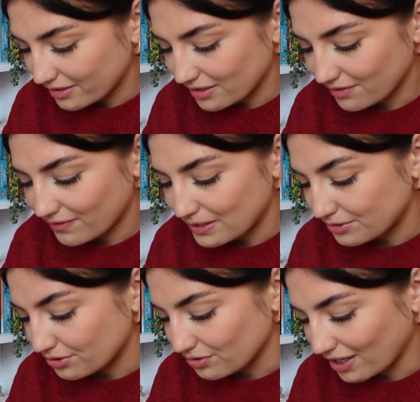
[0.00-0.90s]
and then if I
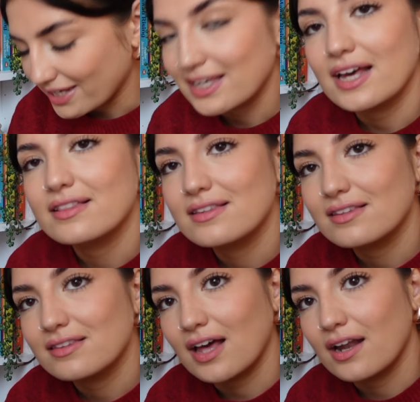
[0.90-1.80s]
do like it,
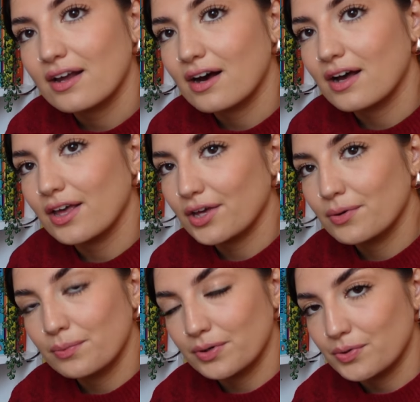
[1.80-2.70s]
then I
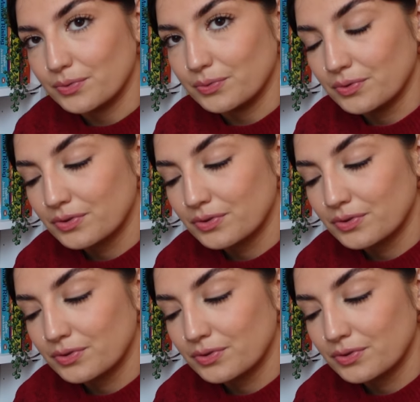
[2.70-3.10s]
will